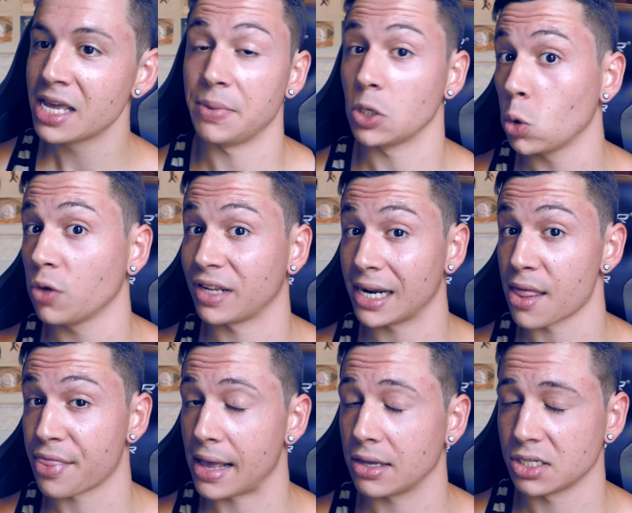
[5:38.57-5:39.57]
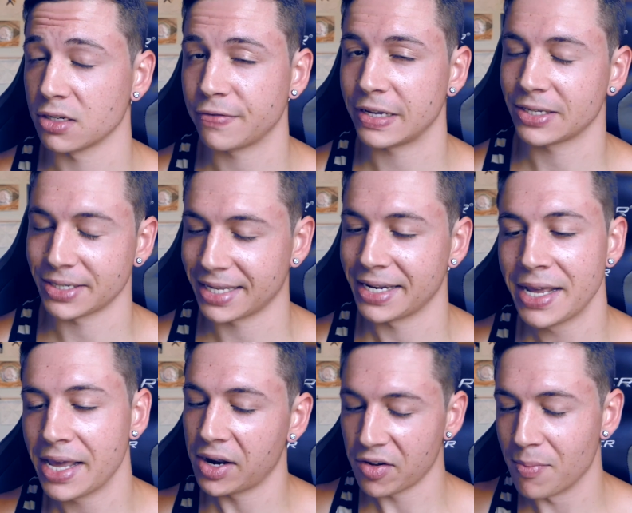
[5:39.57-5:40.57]
It'd be cool if it had 1000 defense, because then
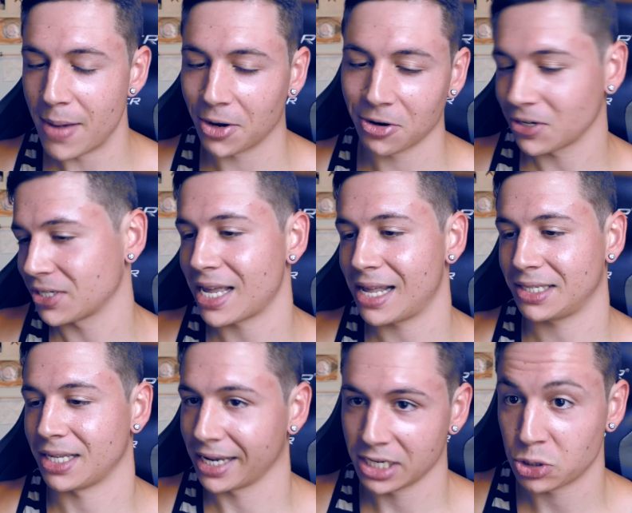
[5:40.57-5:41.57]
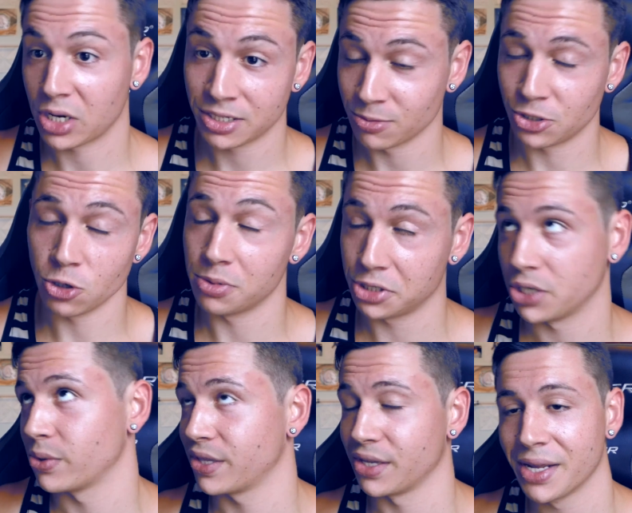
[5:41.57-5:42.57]
it'd have Monarch stats, and I could try some stupid
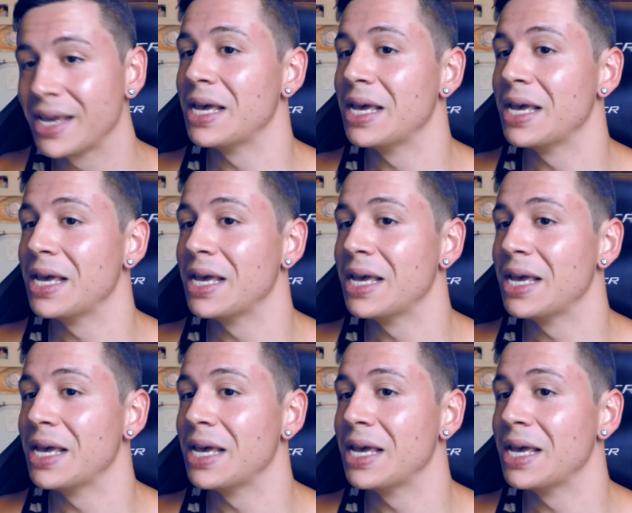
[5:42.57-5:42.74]
shit with it.